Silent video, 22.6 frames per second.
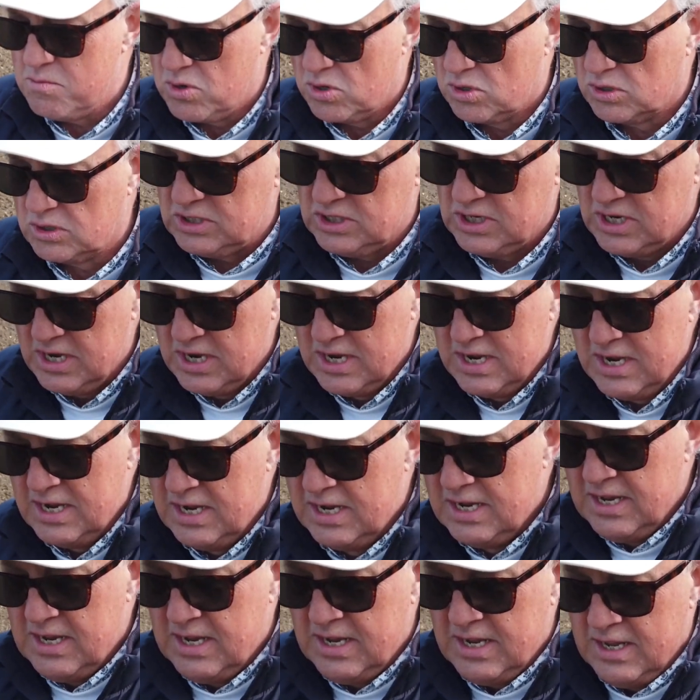box.
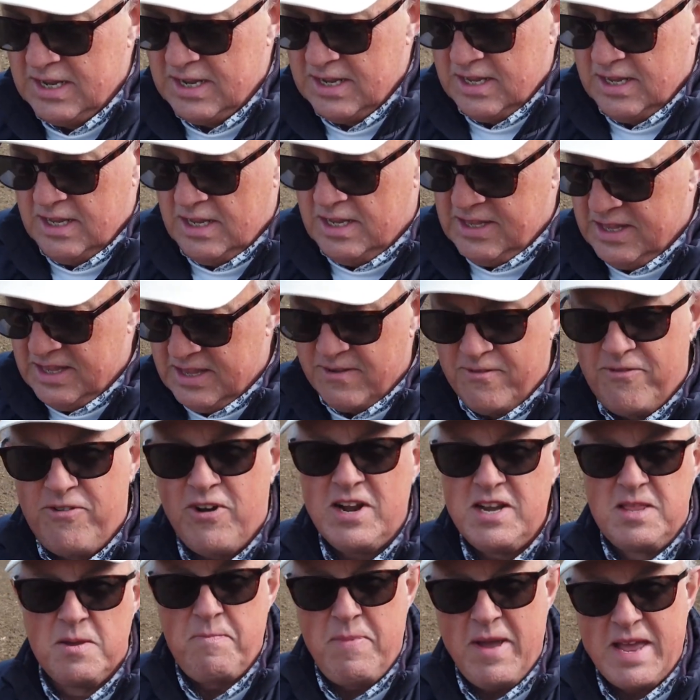Then
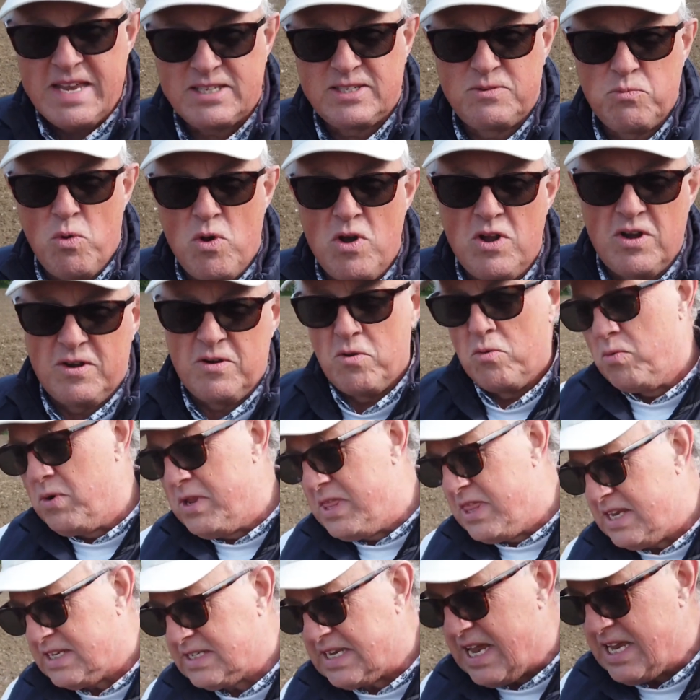find the best one
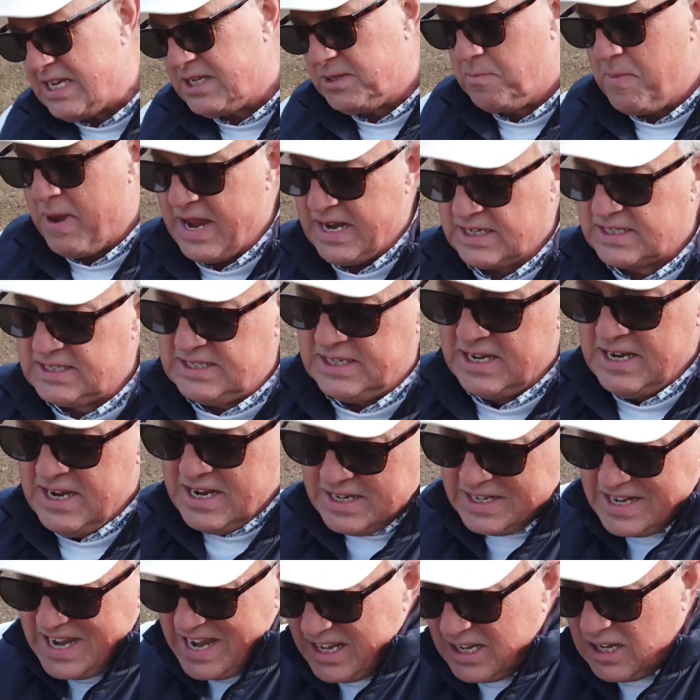with its aspects.
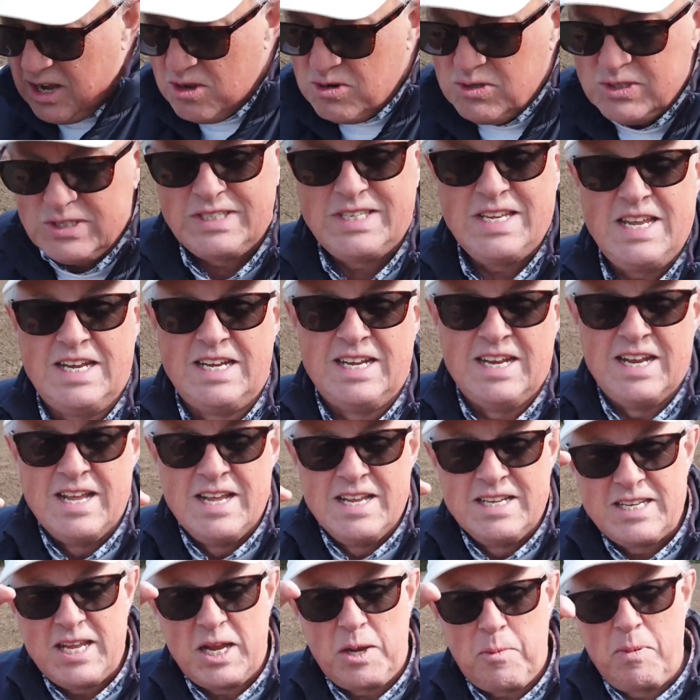Get close in,
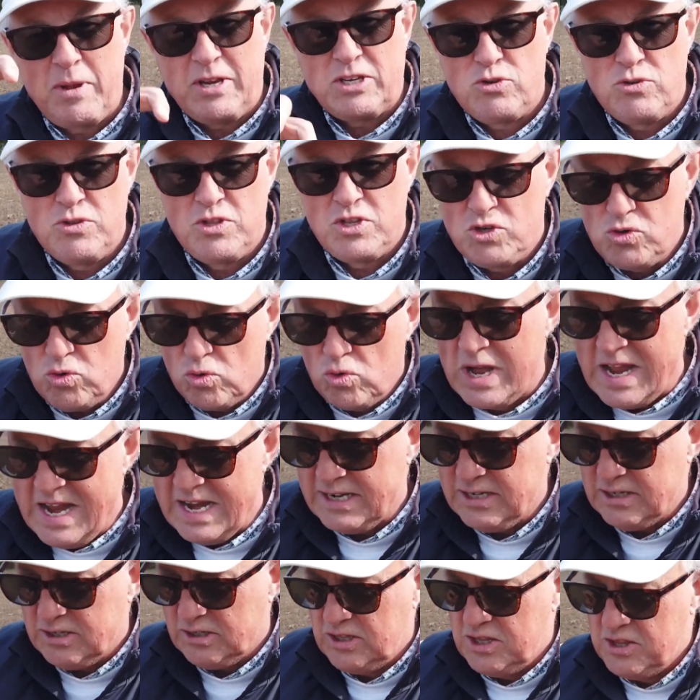take a picture of the door
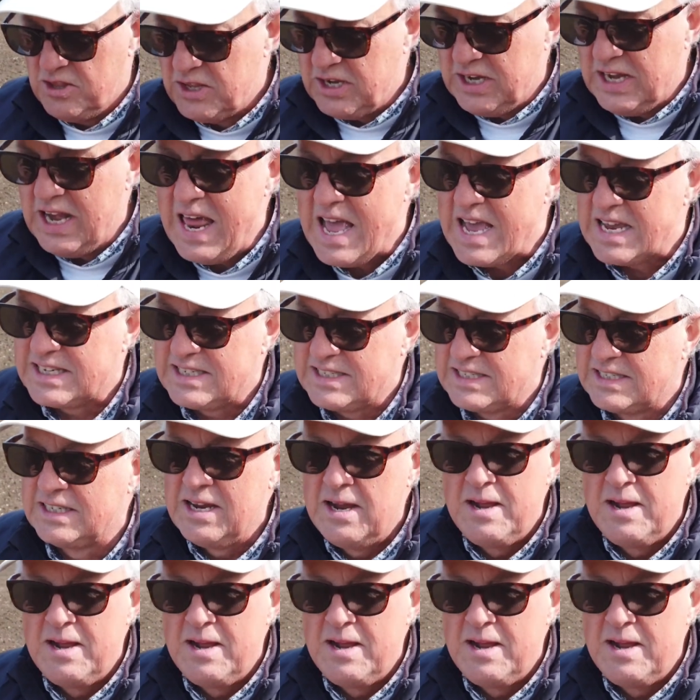handle, the glass,